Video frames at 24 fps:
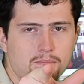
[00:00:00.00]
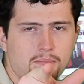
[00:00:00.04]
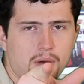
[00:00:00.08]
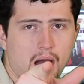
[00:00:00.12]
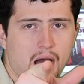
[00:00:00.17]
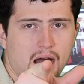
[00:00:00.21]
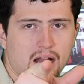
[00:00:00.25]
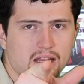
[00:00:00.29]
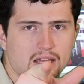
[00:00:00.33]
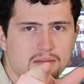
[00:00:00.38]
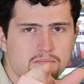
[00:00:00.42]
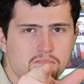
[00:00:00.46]

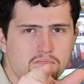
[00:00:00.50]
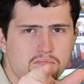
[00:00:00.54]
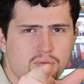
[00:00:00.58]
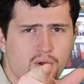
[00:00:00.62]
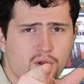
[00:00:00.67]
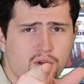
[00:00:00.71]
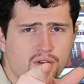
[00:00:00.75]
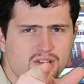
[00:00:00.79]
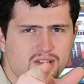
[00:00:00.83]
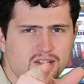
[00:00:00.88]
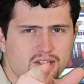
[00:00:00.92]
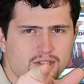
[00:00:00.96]
barley
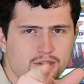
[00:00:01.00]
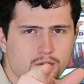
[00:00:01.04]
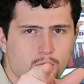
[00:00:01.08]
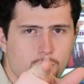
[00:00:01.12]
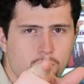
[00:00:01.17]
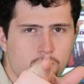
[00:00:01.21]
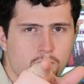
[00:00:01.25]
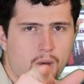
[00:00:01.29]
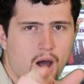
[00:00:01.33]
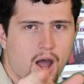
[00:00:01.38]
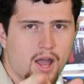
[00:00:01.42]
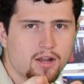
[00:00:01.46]
burn disc
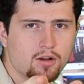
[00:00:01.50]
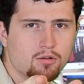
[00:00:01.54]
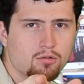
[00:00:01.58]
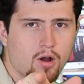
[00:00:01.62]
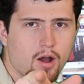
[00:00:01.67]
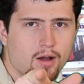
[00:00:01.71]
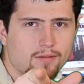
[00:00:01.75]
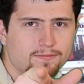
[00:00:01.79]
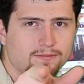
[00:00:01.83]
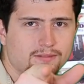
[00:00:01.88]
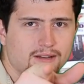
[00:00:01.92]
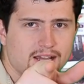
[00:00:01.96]
of
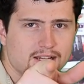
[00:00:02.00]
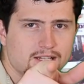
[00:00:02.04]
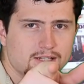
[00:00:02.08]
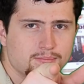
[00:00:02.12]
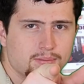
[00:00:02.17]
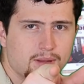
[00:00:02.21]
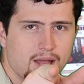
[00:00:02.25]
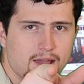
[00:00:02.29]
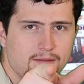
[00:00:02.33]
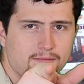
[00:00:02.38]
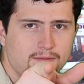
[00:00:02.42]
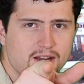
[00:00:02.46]
Minecraft Let's
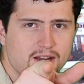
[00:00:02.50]
Play